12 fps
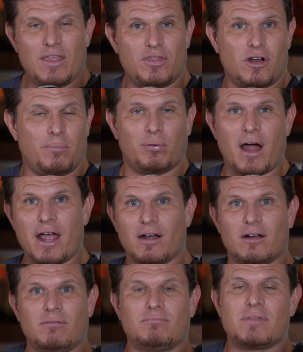in their
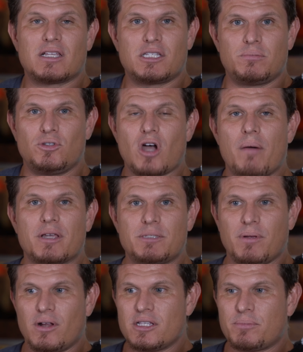prior job
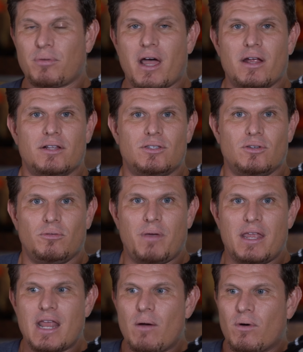experience prior to
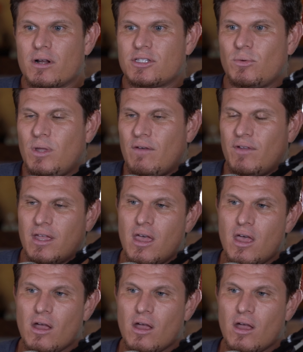Paid Network. So we have like